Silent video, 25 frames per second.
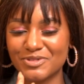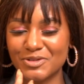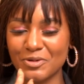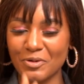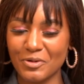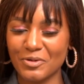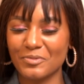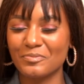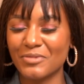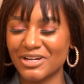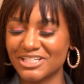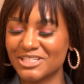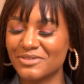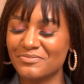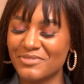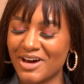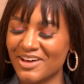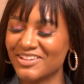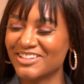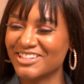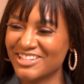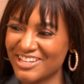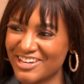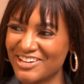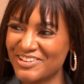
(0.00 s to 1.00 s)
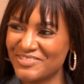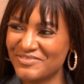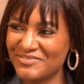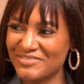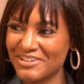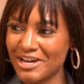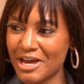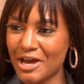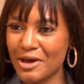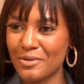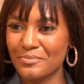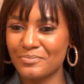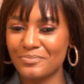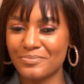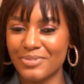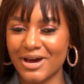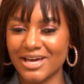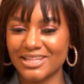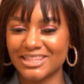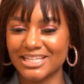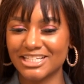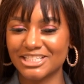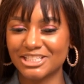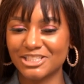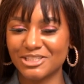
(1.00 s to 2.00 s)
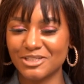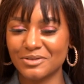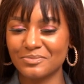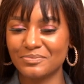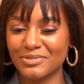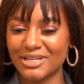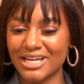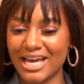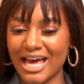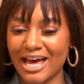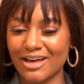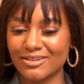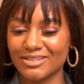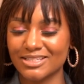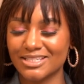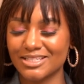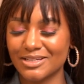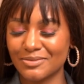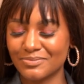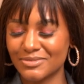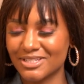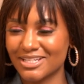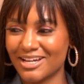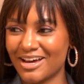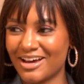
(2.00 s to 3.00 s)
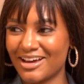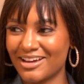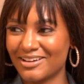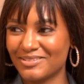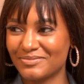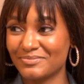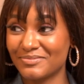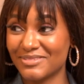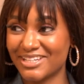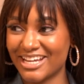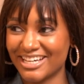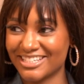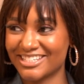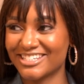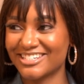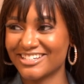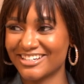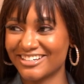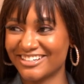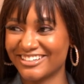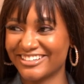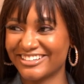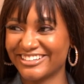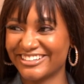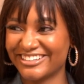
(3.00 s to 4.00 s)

talk much about them, but they should be out sometime next year.